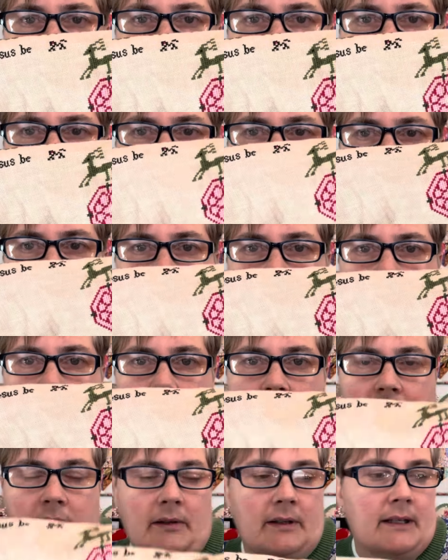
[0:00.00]
so that's
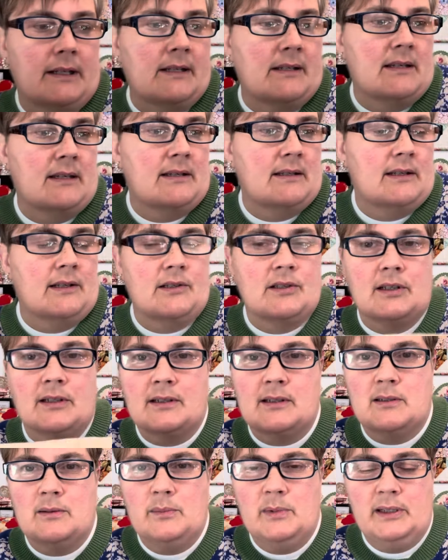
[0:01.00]
quite good easy stitching,
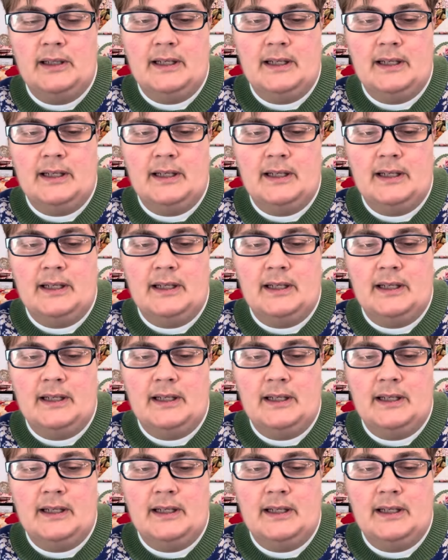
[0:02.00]
so I might